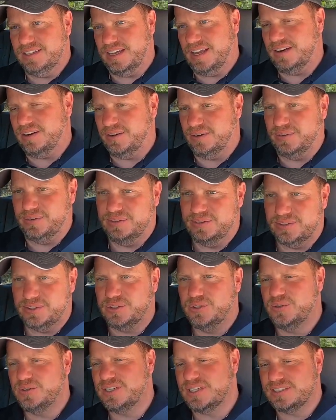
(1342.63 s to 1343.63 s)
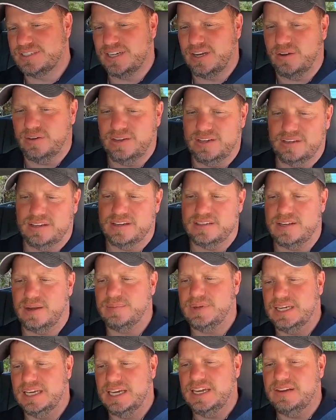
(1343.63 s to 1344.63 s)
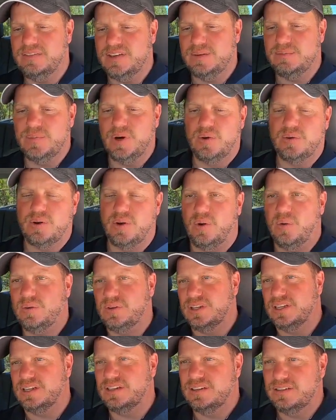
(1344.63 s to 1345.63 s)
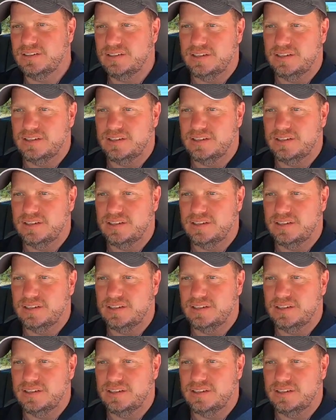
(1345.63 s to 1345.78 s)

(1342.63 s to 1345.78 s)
I don't know, cruising sound, because I'm in EV mode only.